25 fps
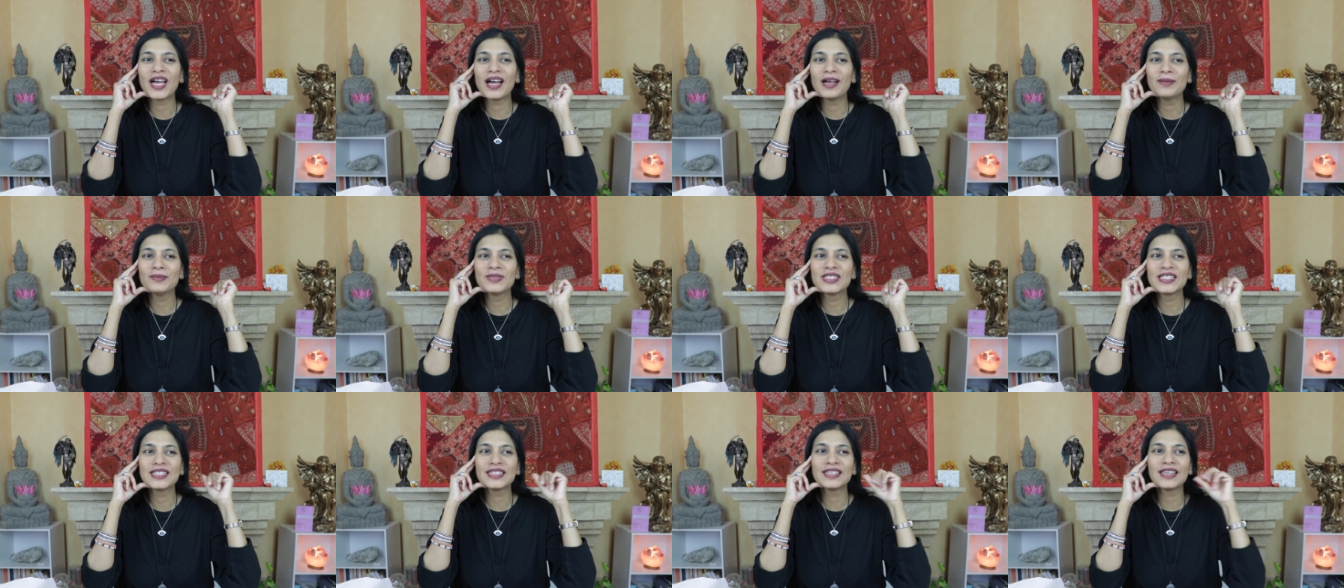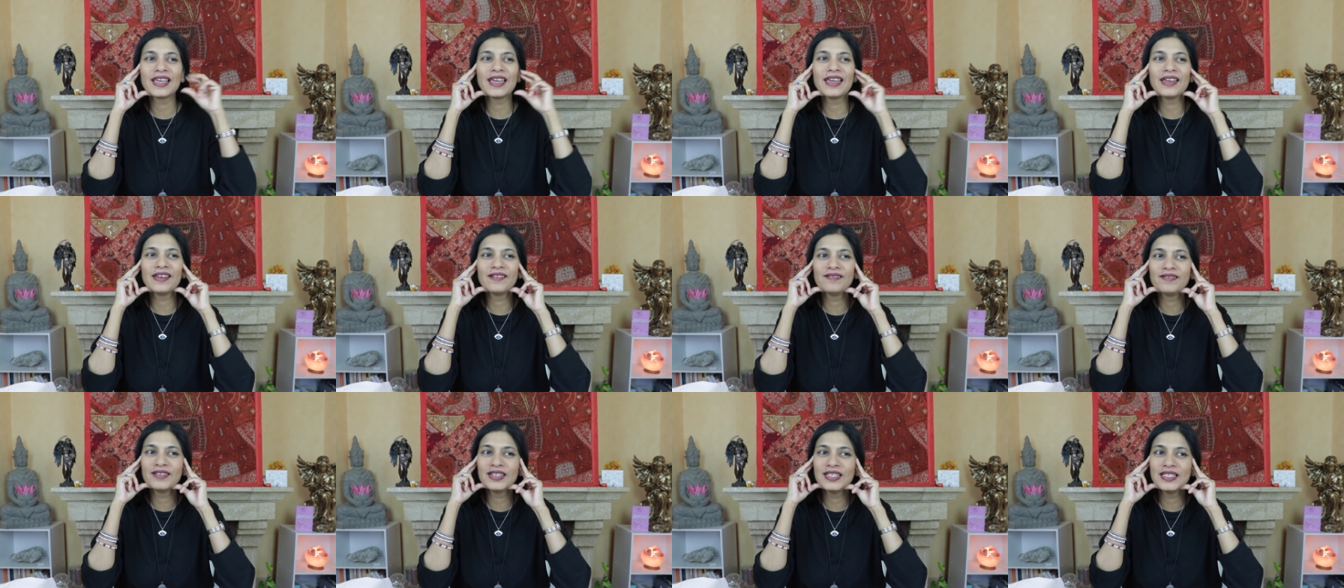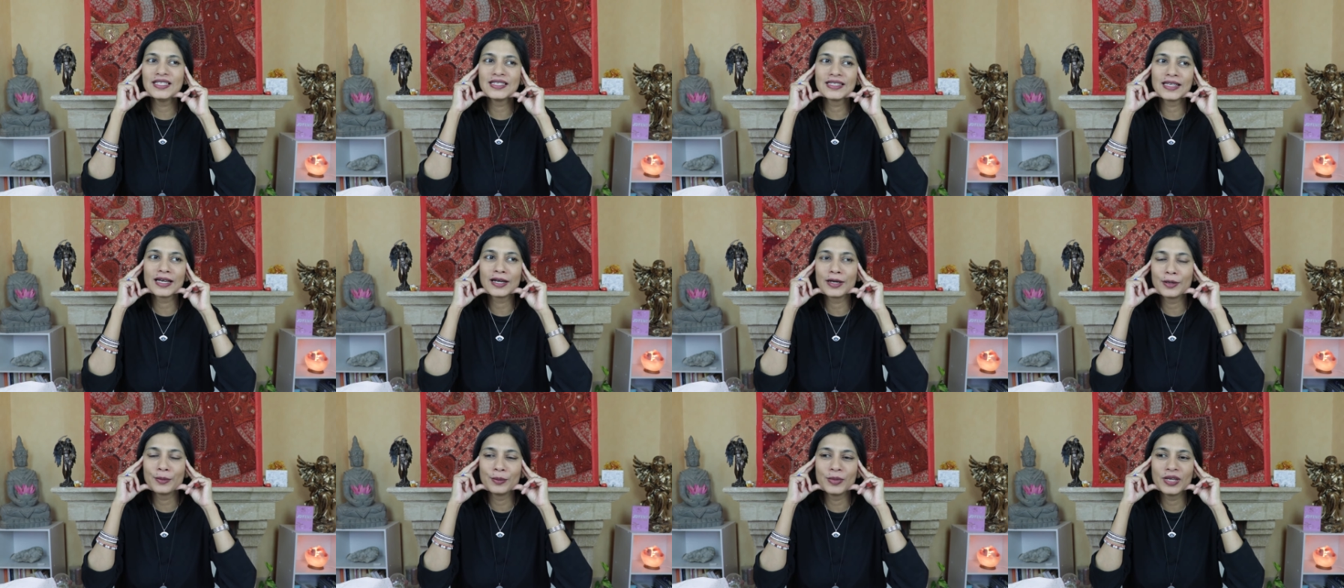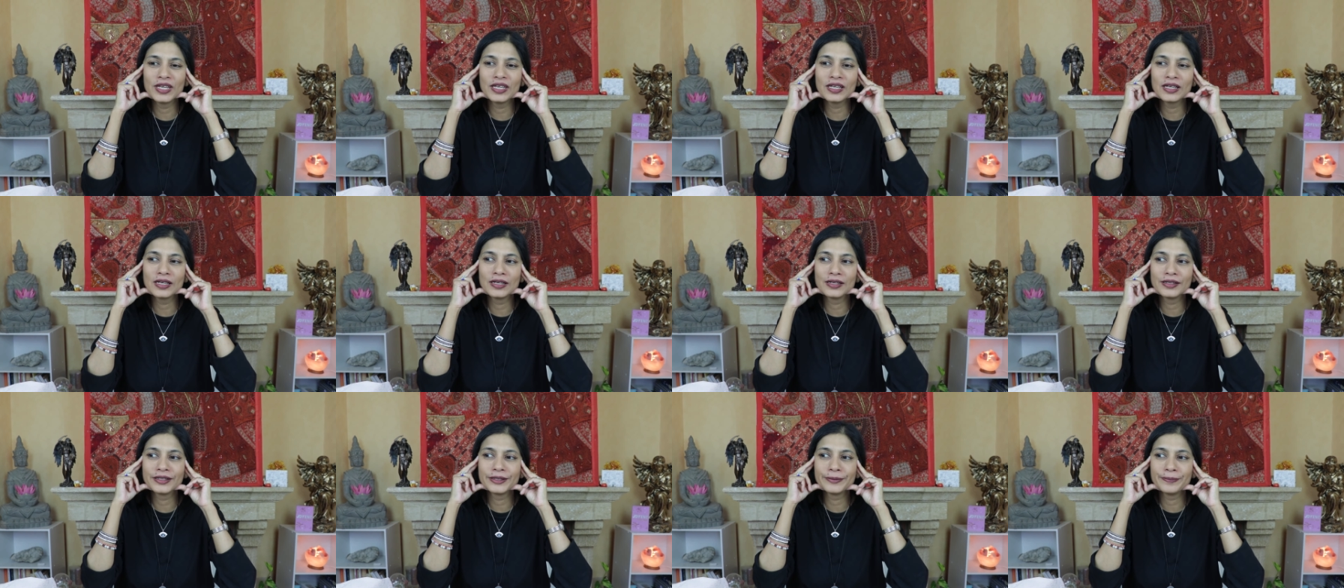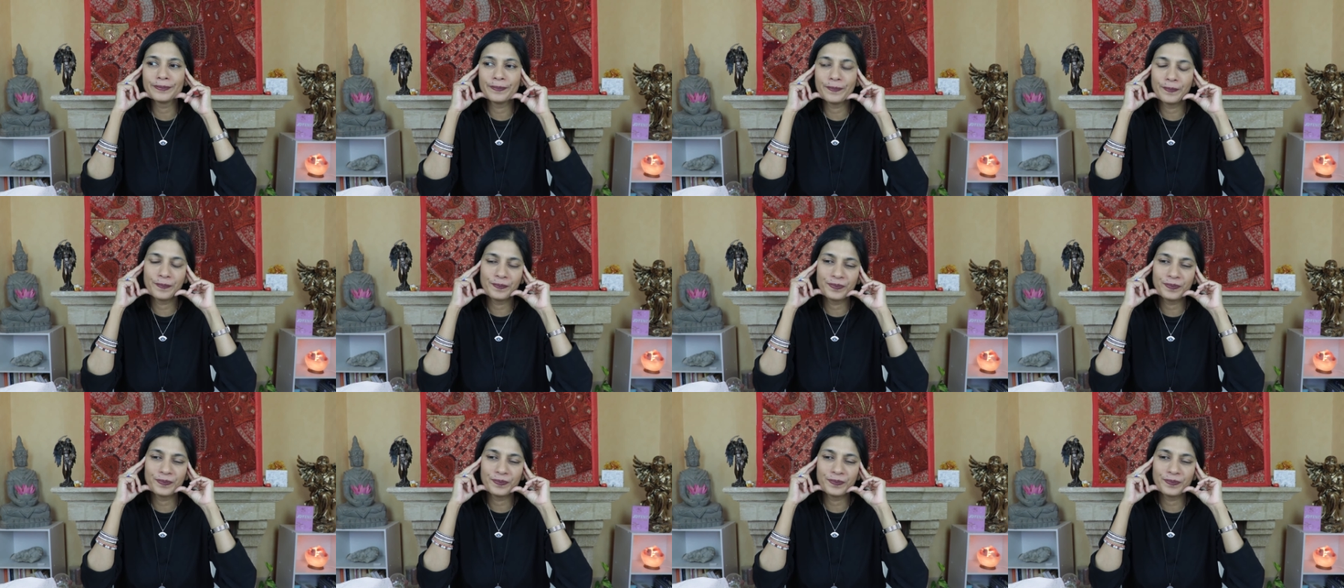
i'm seeing aries are being um,